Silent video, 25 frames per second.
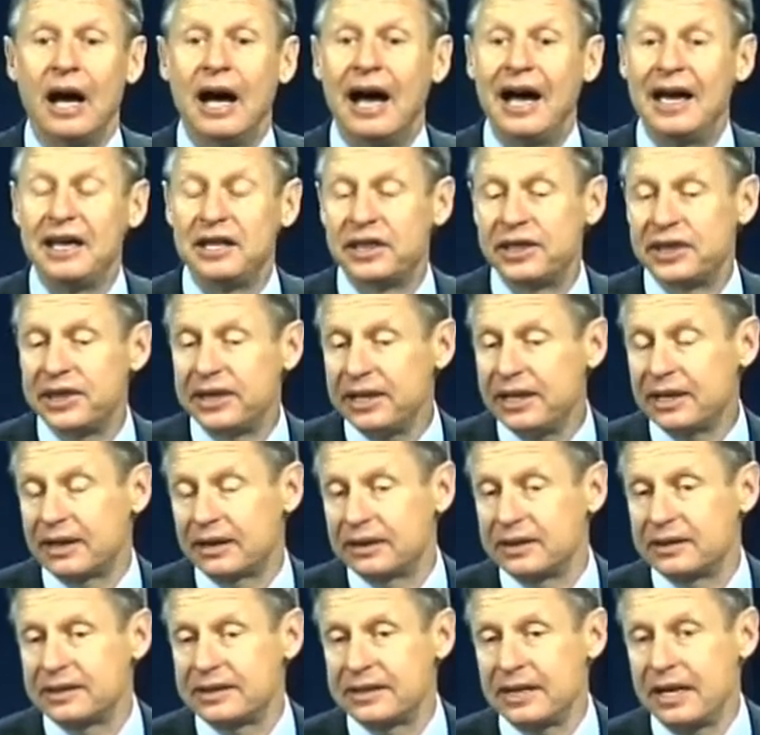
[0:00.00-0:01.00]
I
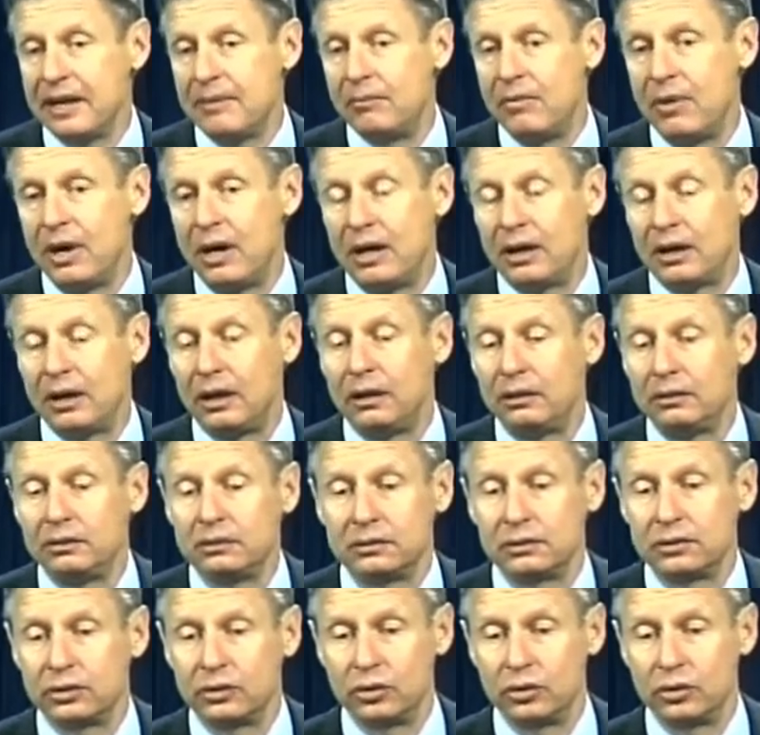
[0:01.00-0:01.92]
think the same model